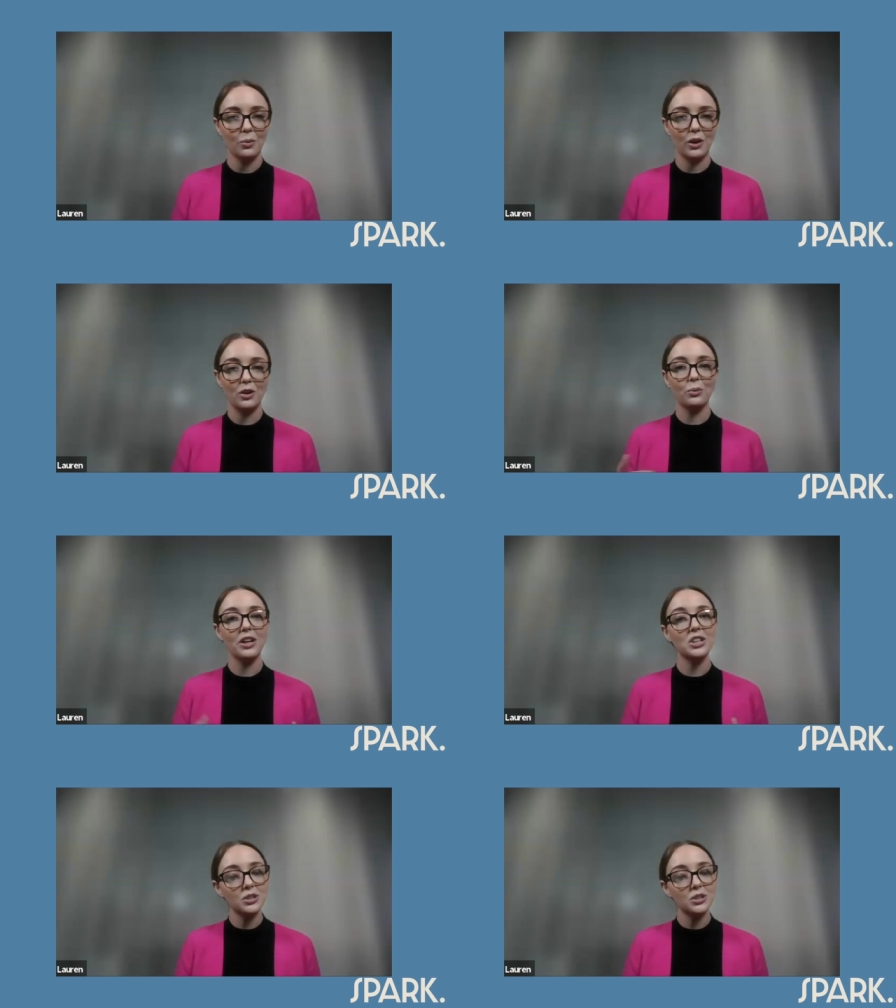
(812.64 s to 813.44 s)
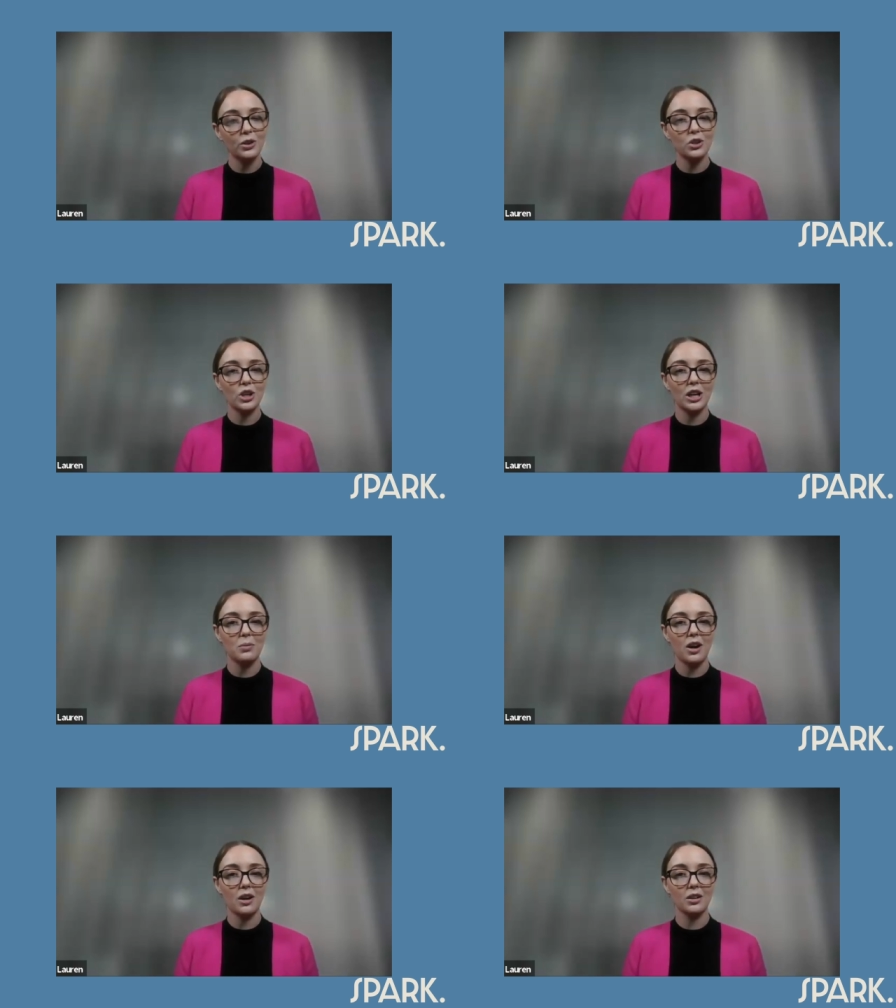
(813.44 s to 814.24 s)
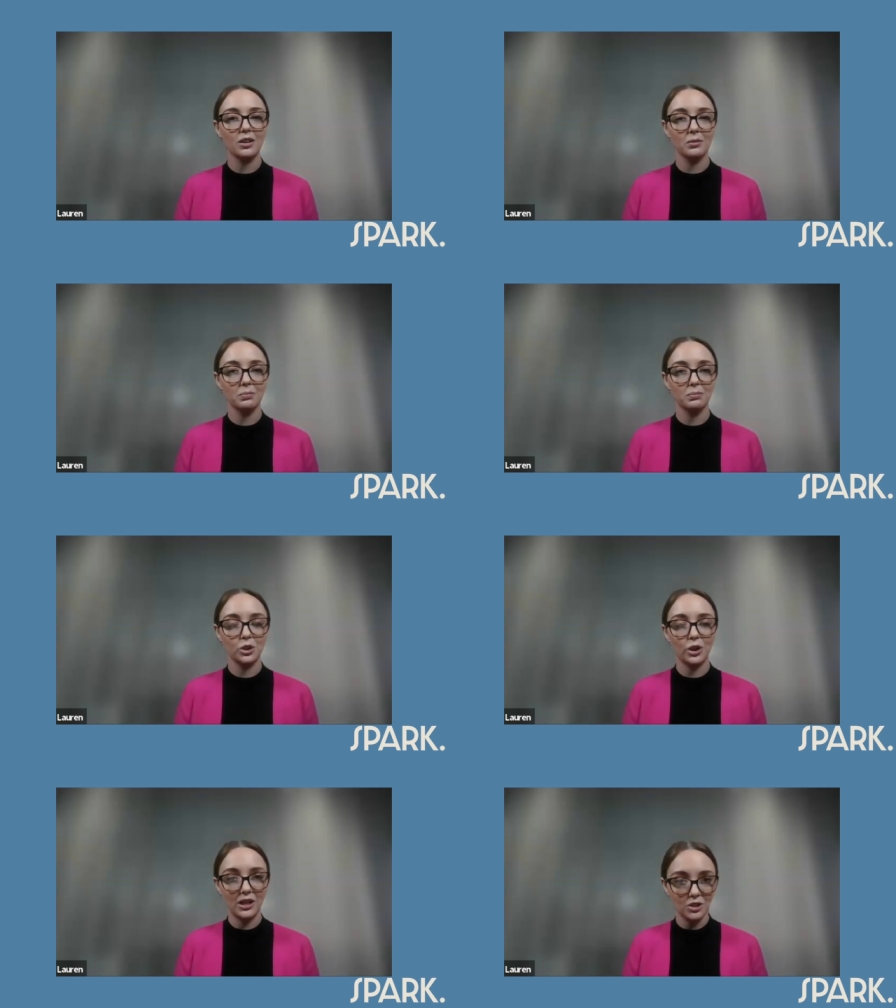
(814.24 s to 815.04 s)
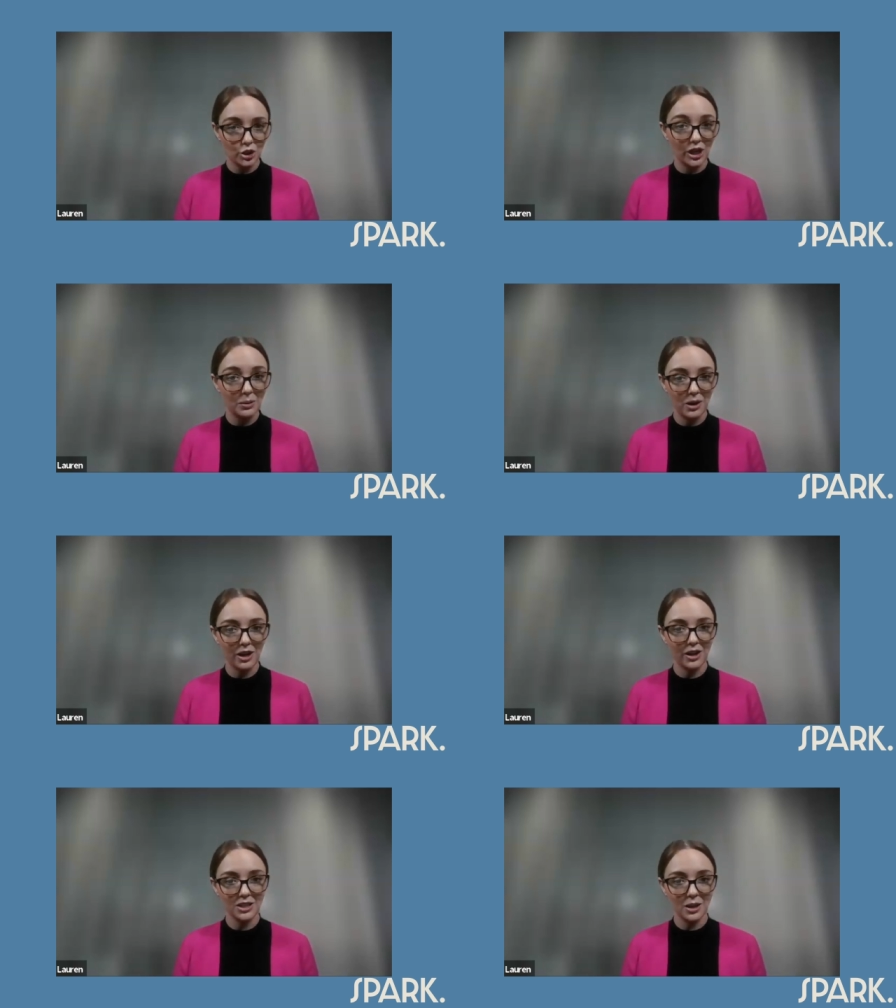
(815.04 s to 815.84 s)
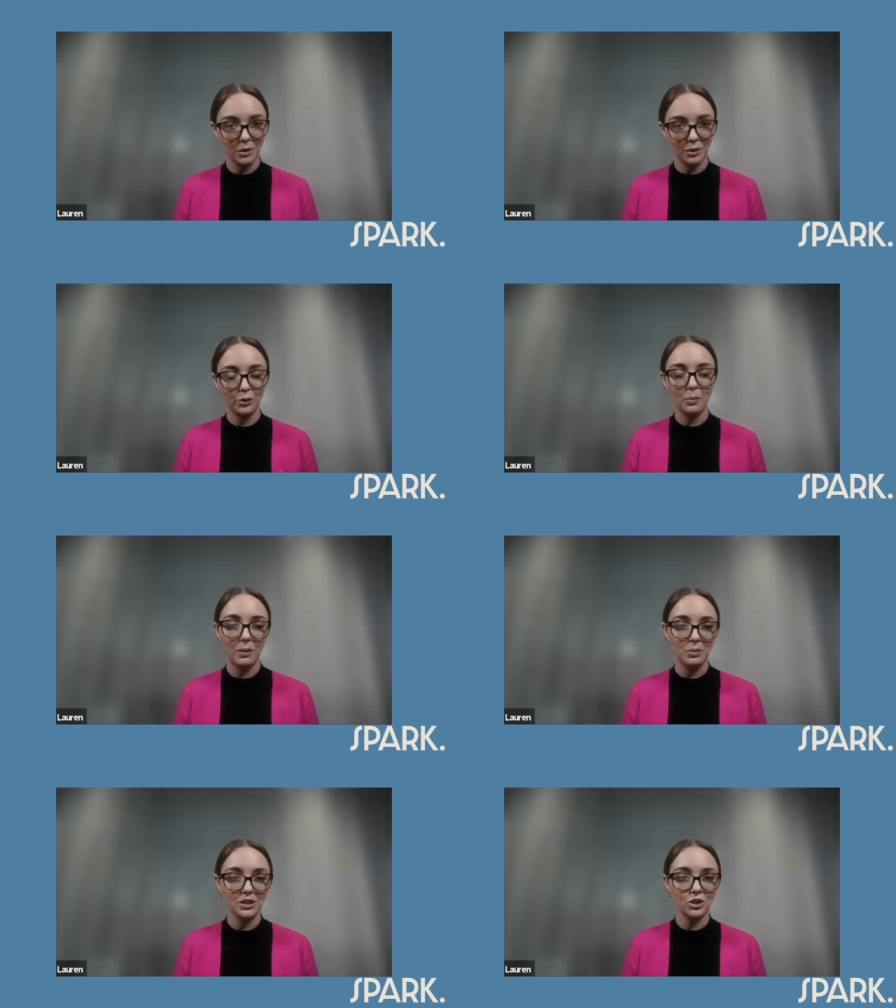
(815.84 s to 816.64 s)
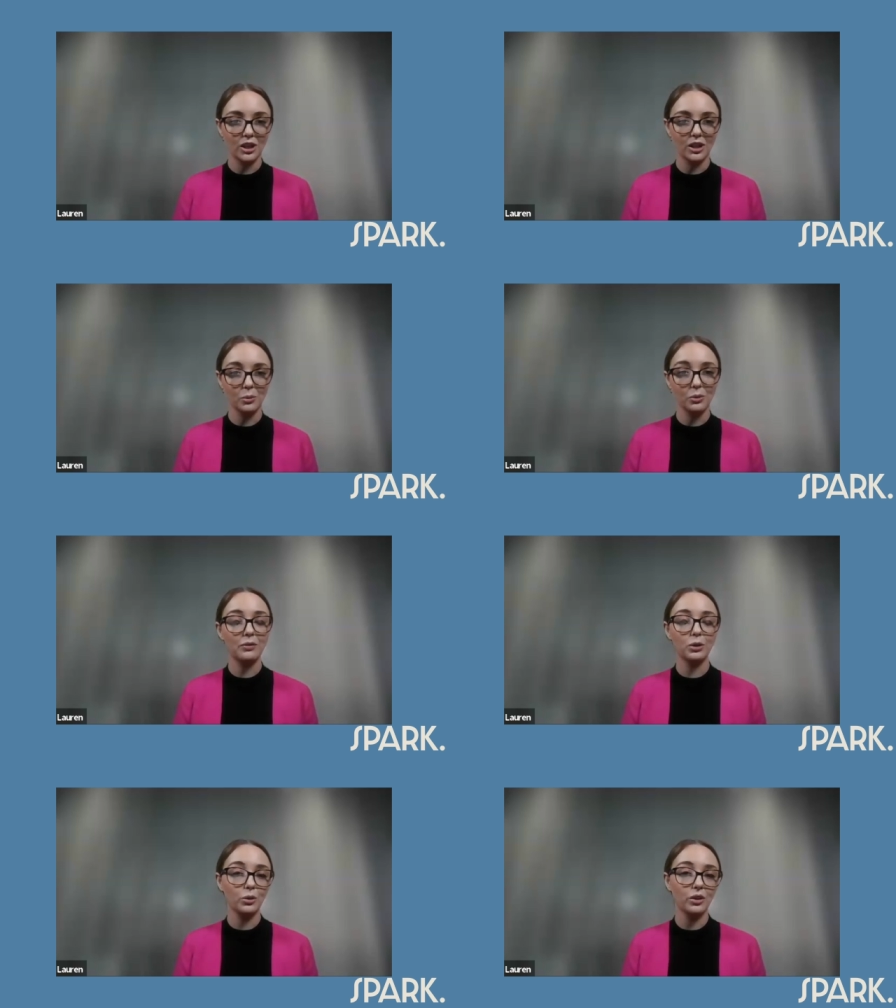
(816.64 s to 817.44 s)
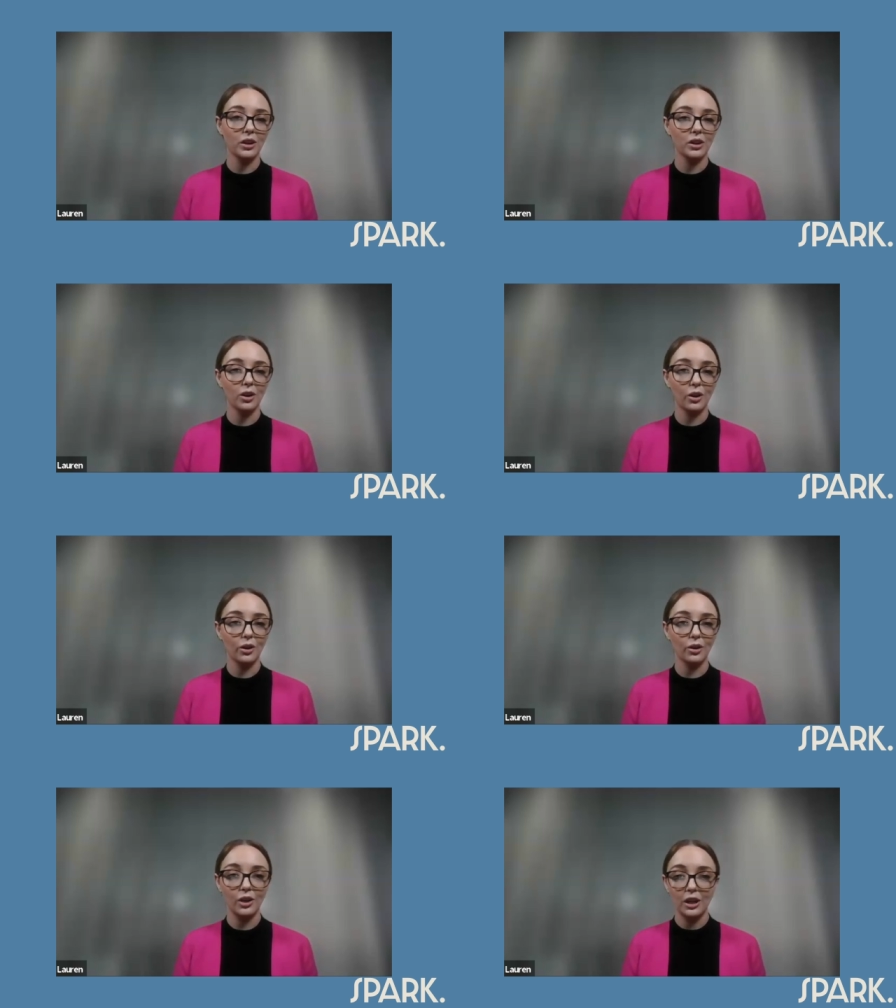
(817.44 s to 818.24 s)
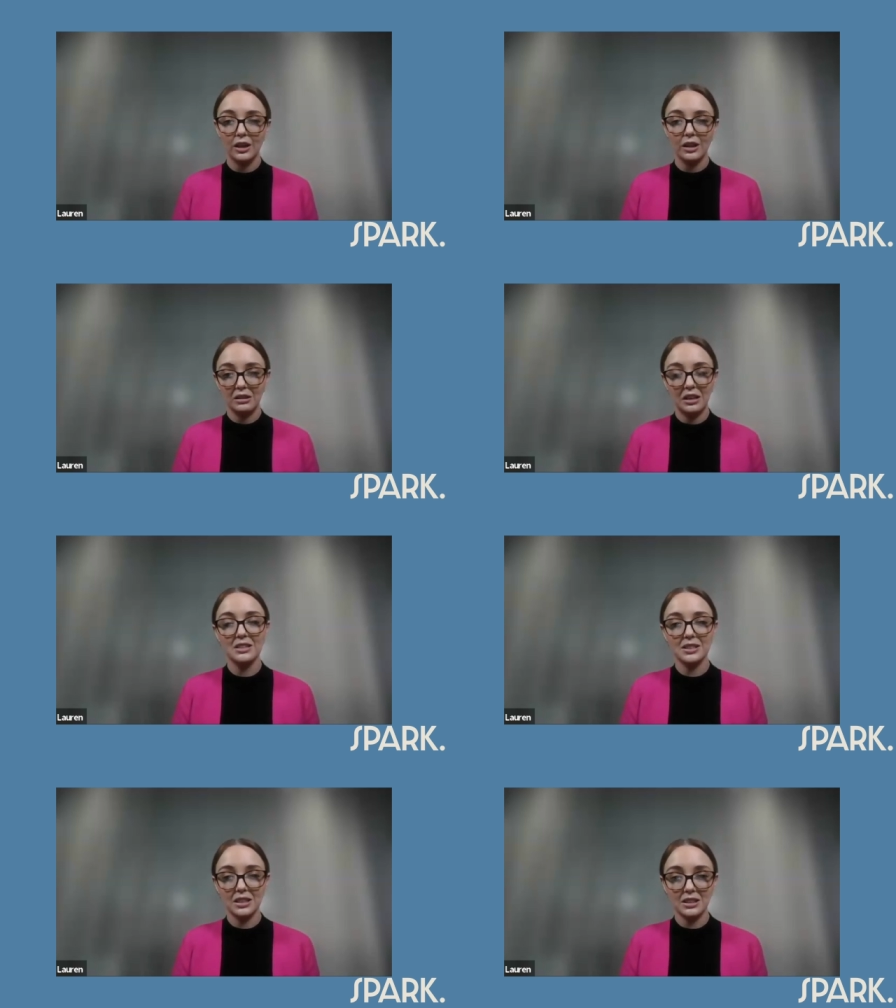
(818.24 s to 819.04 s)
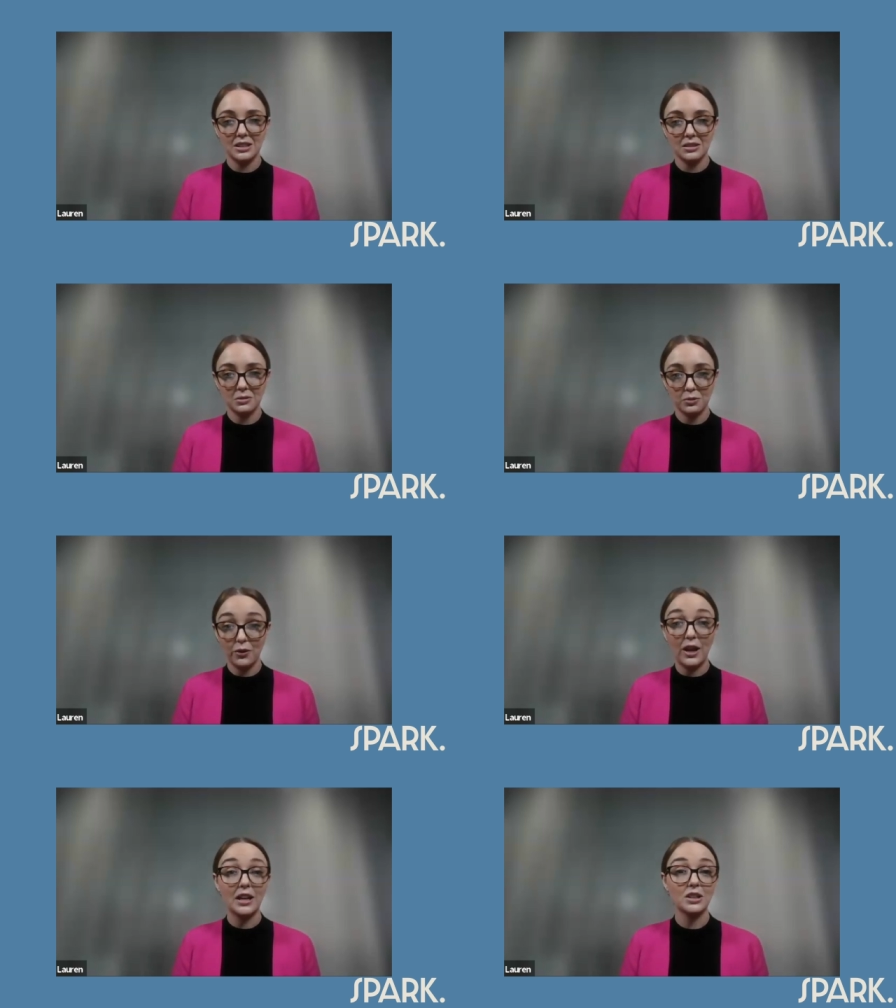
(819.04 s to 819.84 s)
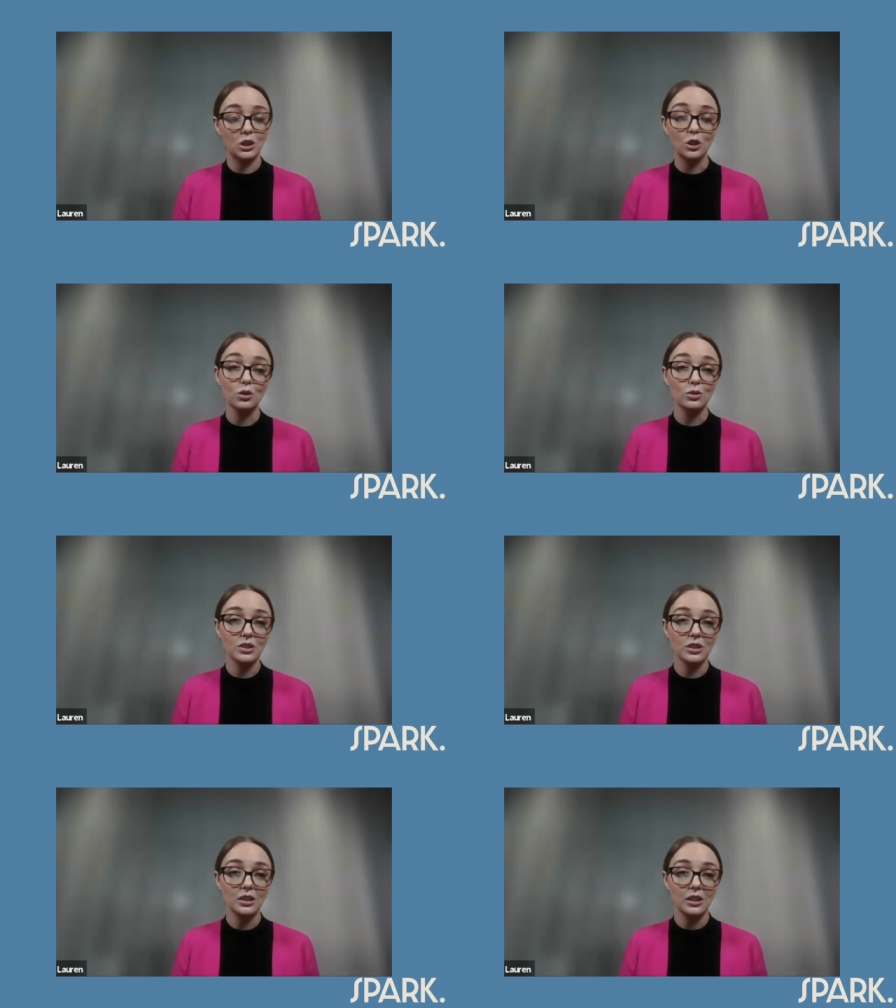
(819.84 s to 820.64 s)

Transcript: when you register for a trademark, a trained trademark examiner from IP Australia will have a look at it and go, is this fair to use?